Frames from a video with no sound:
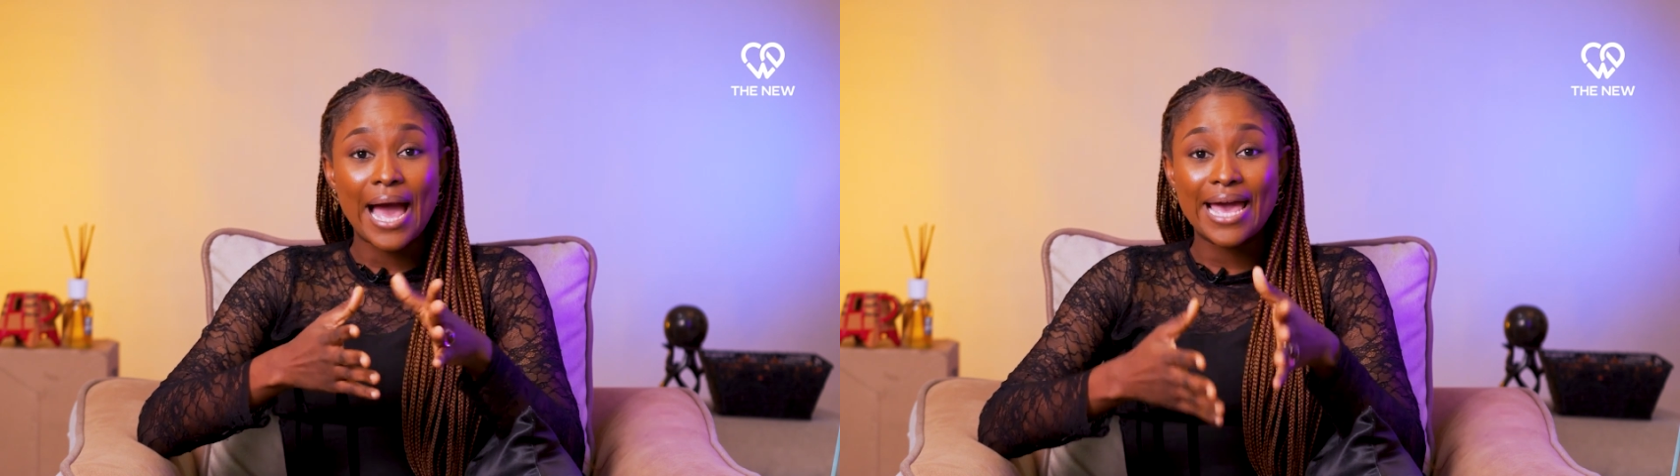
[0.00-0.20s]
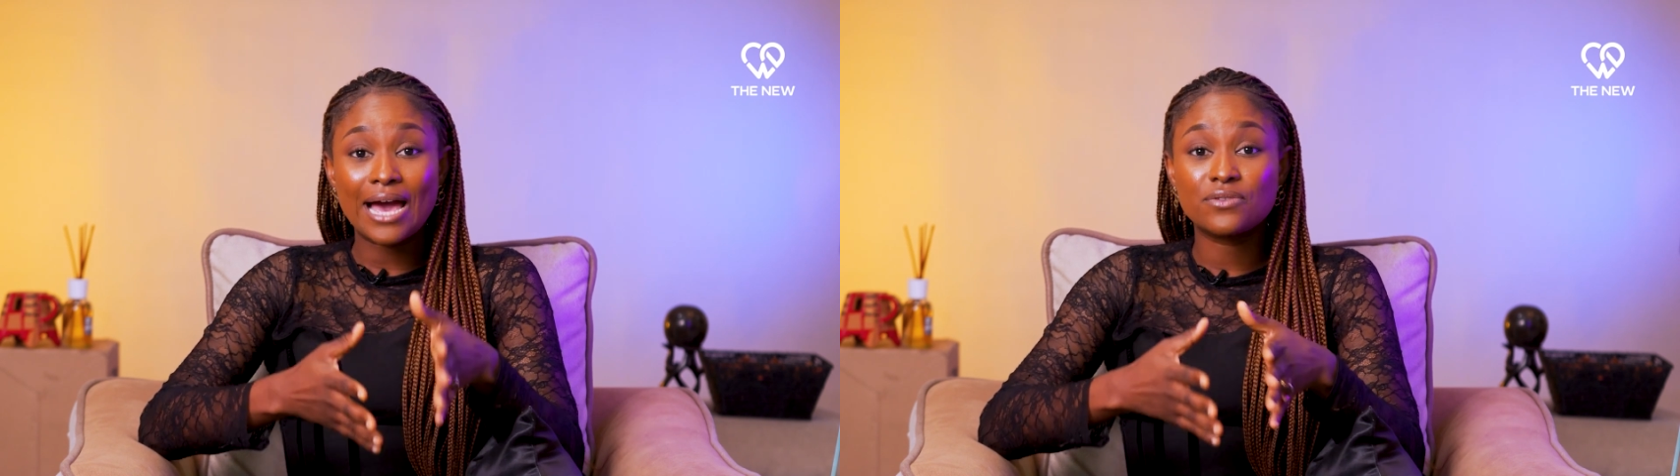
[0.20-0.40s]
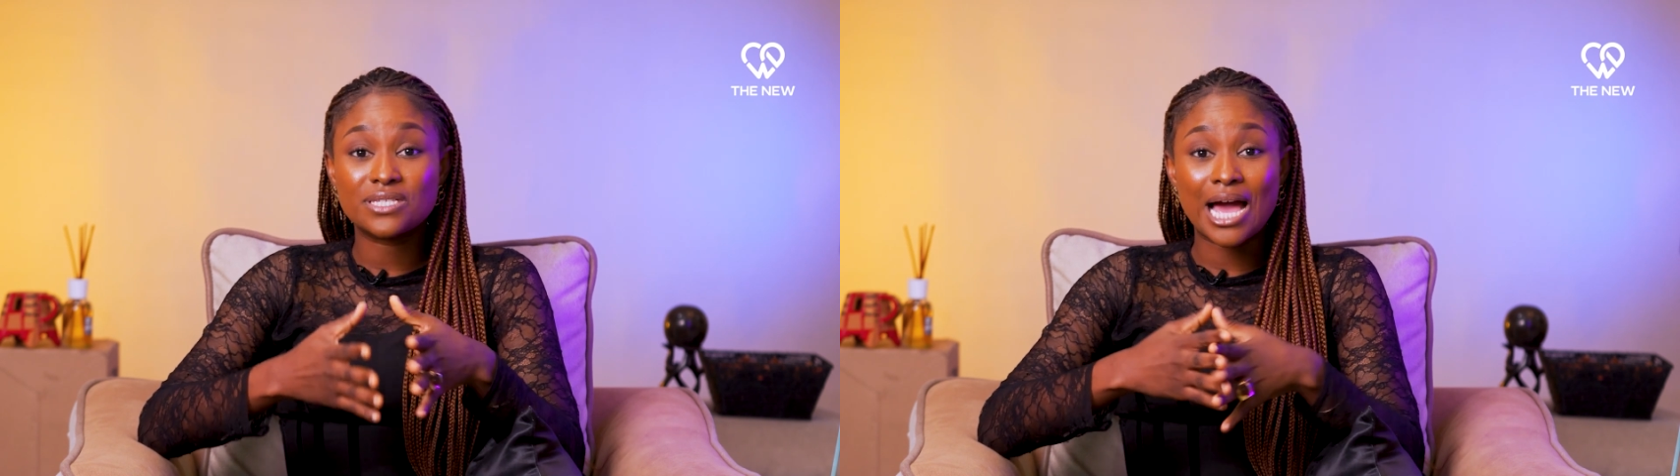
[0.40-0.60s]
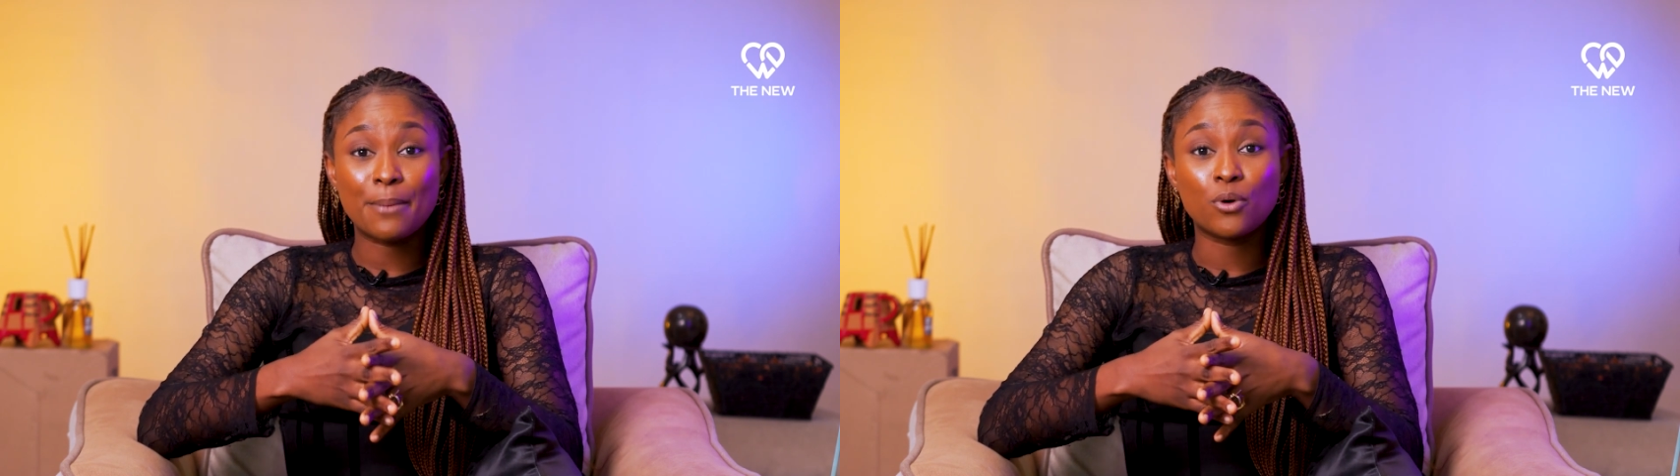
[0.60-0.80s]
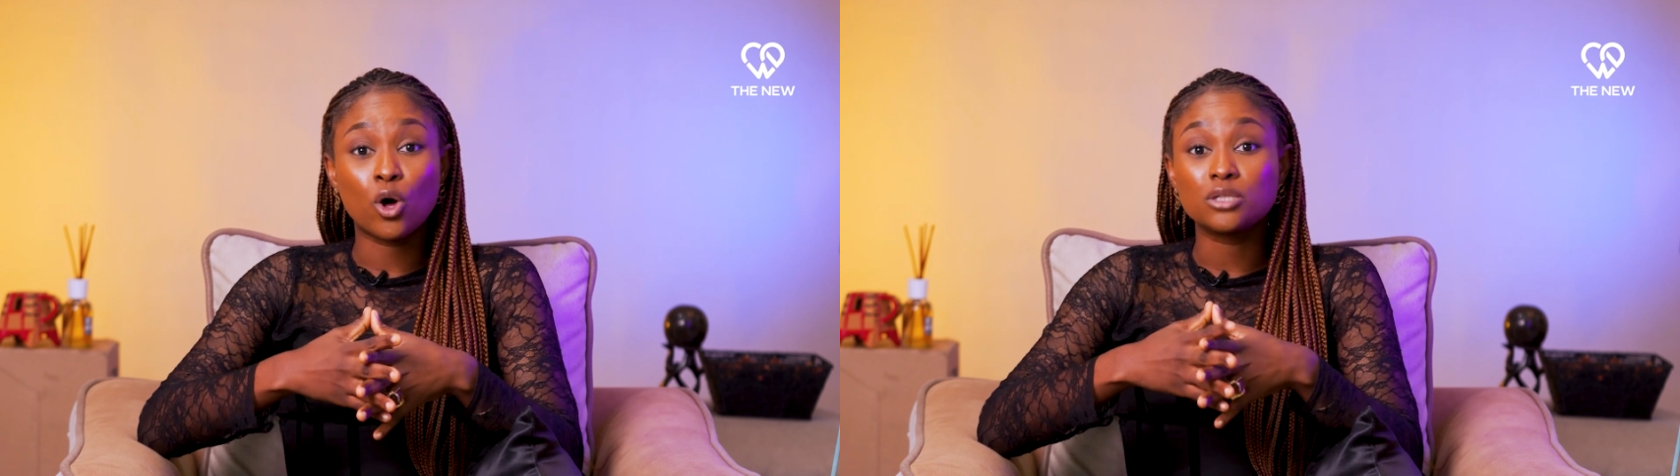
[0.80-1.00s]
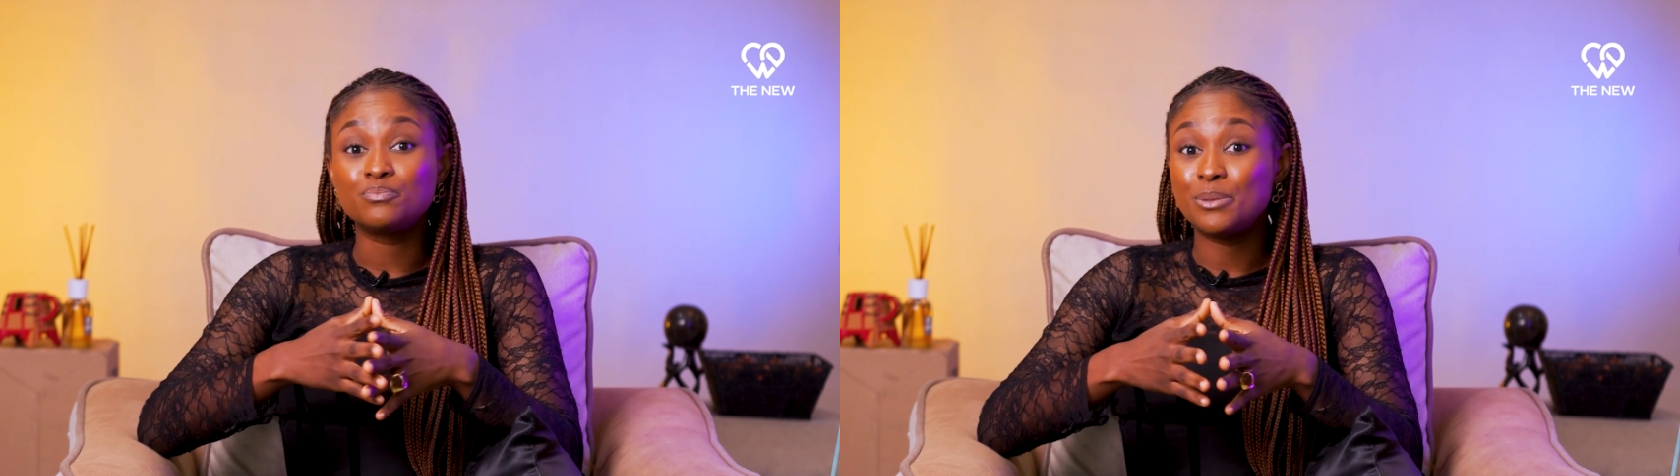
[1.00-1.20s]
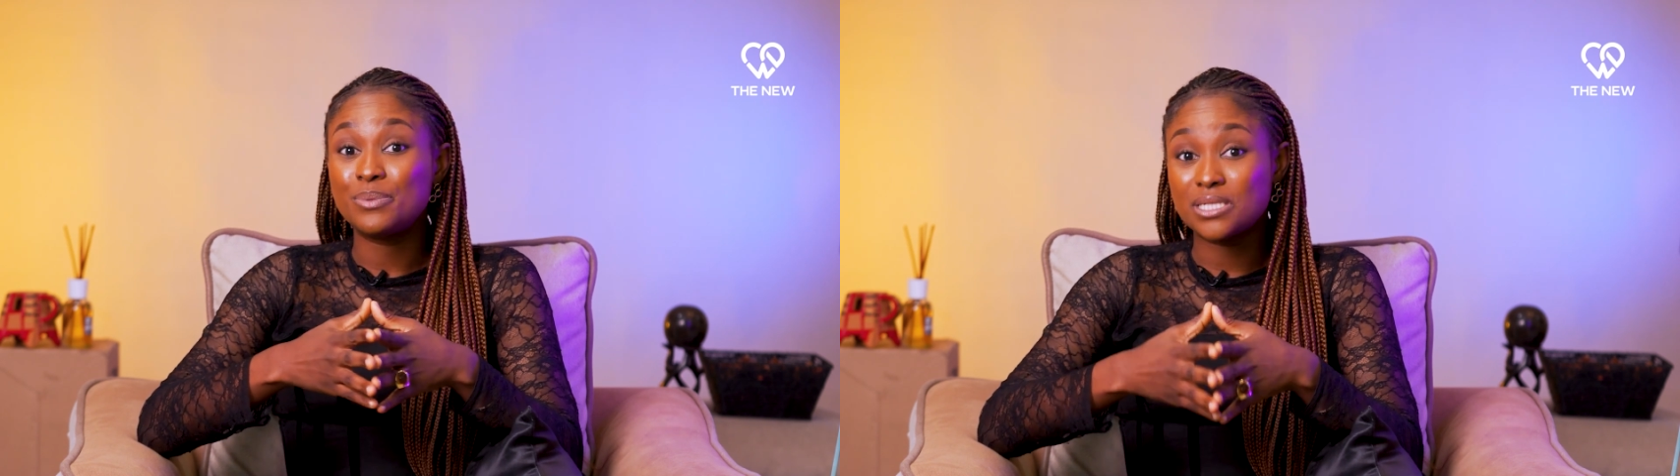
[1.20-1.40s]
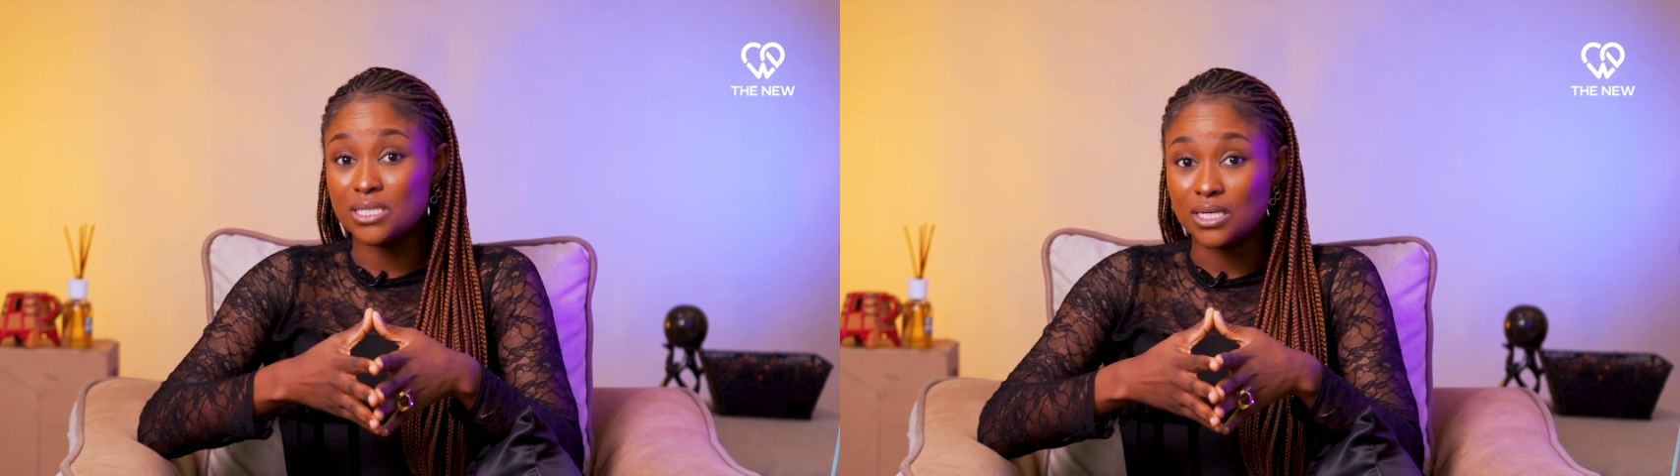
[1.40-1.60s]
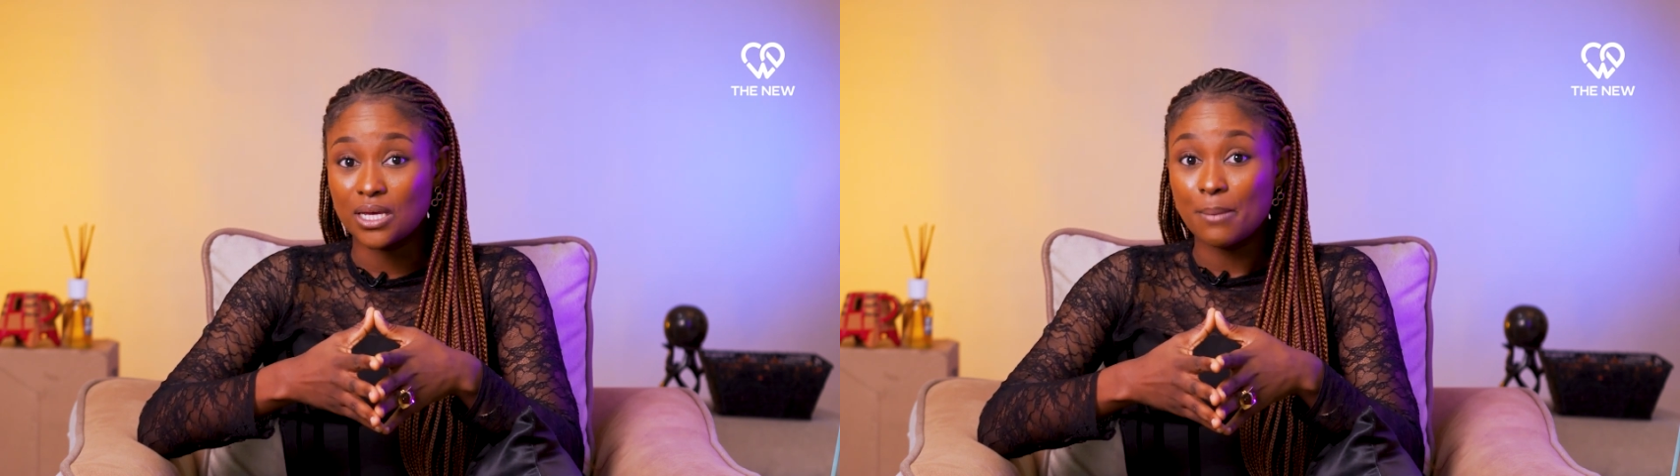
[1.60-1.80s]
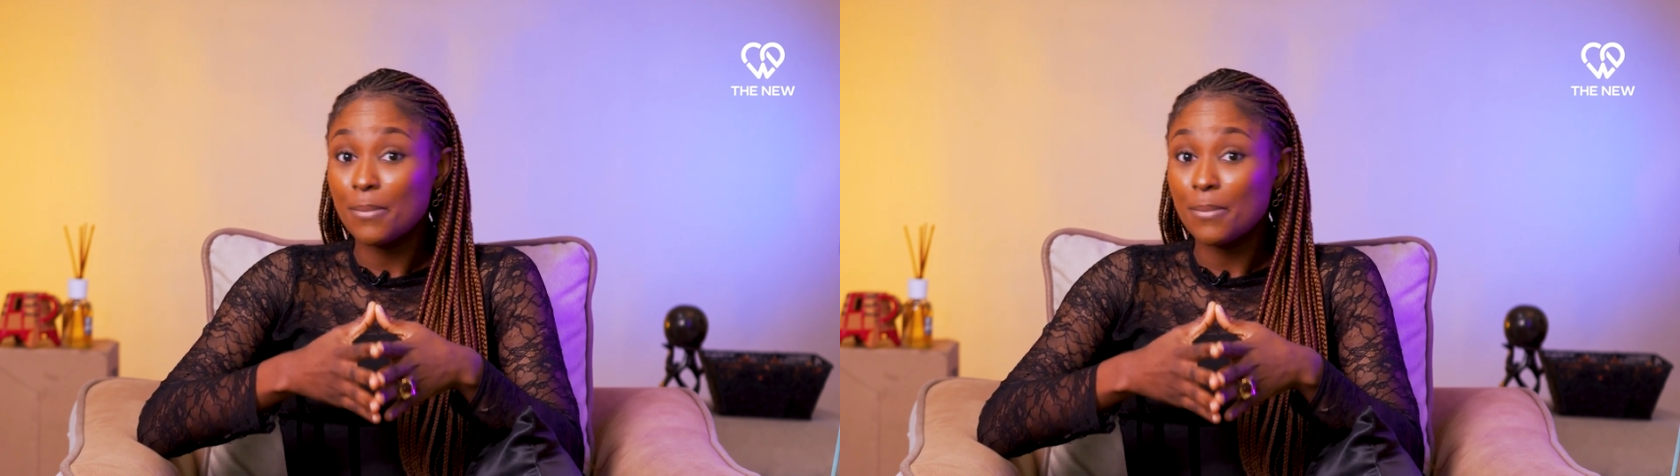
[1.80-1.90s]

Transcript: I have this app called BBC